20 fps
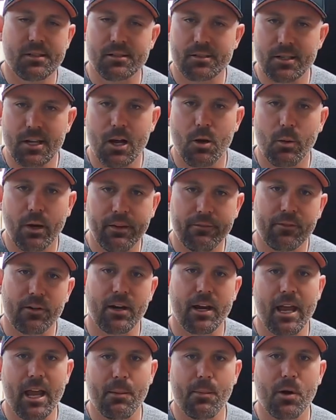There's nowhere
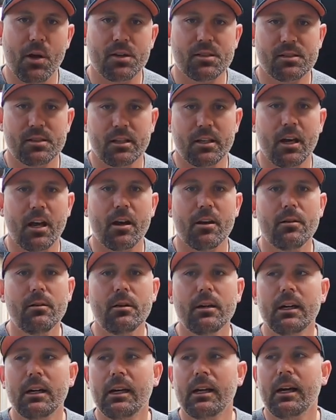for an airbox to go
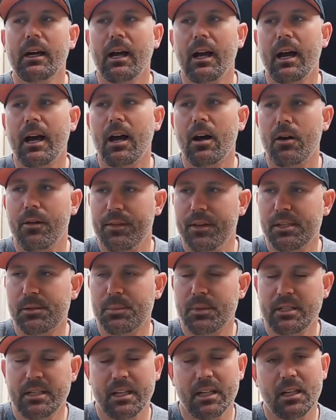on this
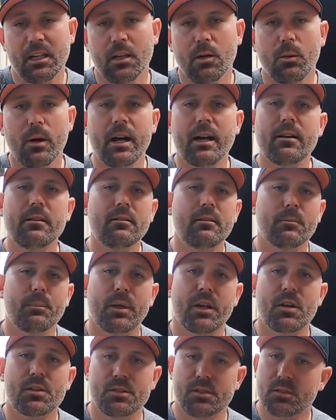particular one
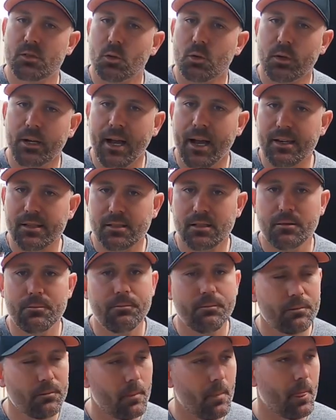because it's all
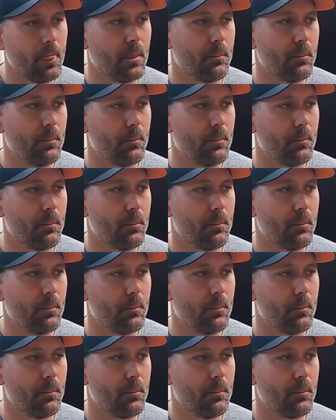custom,